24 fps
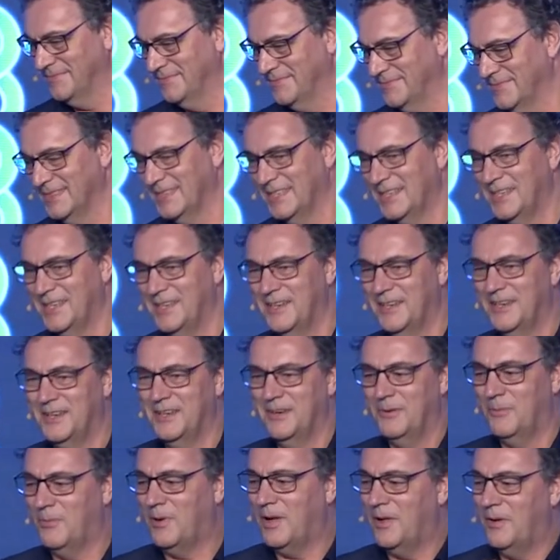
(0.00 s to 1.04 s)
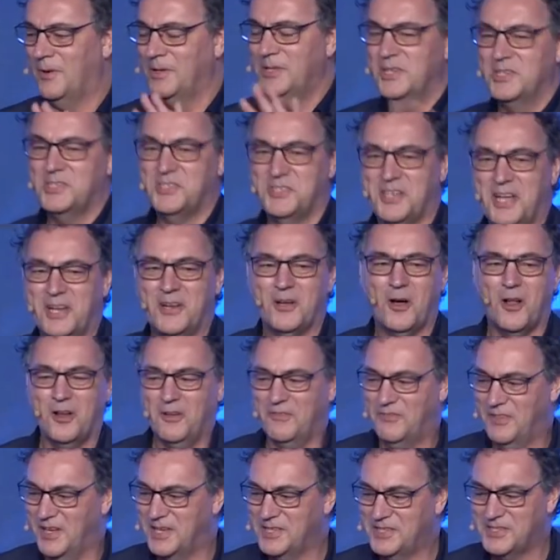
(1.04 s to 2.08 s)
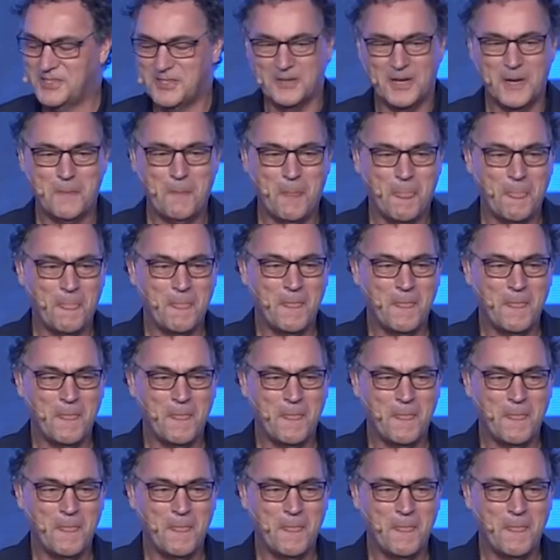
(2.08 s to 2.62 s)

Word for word: Call... Well, you've seen all of this, right?